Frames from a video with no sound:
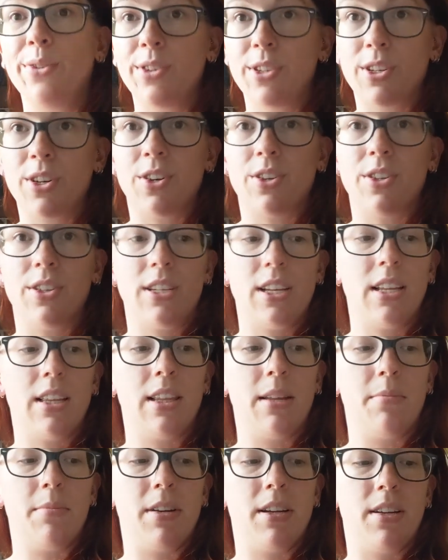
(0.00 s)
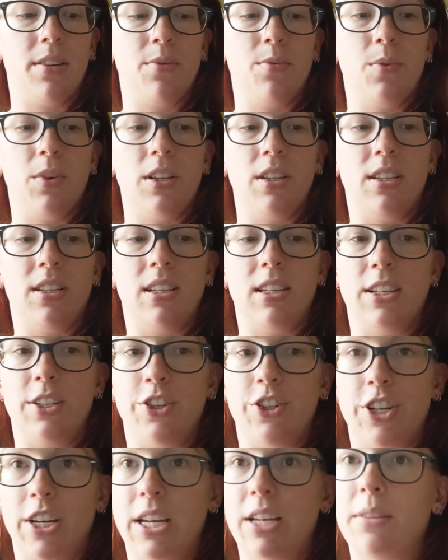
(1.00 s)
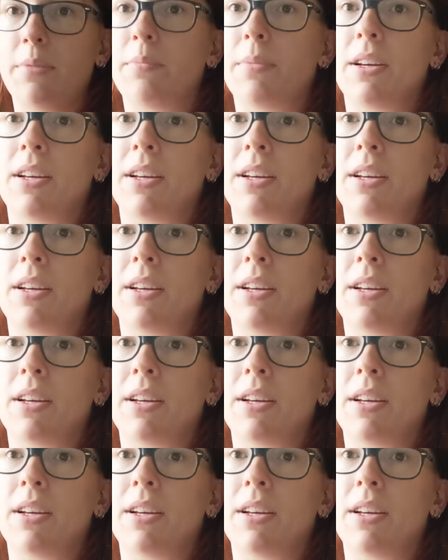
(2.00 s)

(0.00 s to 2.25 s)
knew Skulls Unlimited was legit